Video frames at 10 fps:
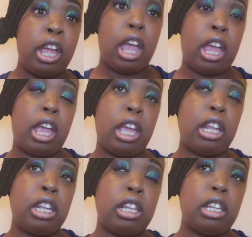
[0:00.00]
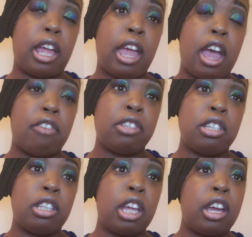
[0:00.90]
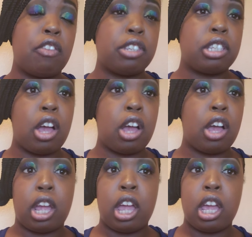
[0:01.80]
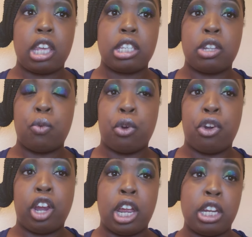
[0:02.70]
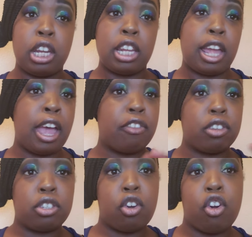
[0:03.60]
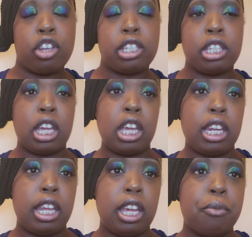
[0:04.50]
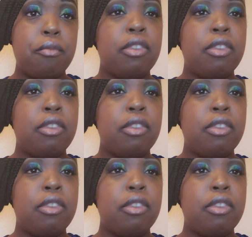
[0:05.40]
and they have to think of a song that has the word in it and they have to start singing it.